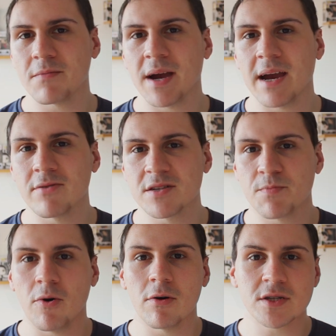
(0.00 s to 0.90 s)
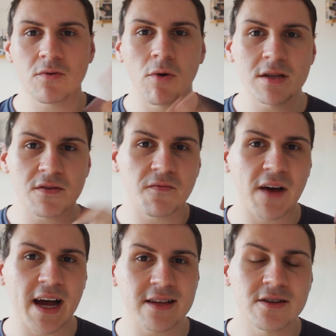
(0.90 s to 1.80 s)
her parents but also wanting to
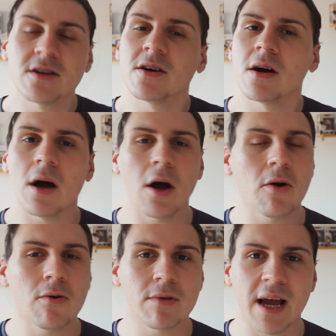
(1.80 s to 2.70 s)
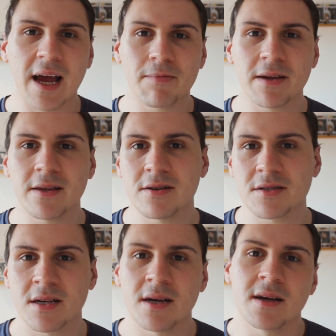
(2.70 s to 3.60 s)
find her own
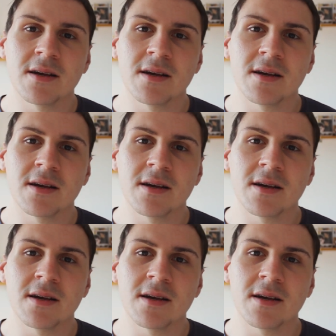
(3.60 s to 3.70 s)
happiness.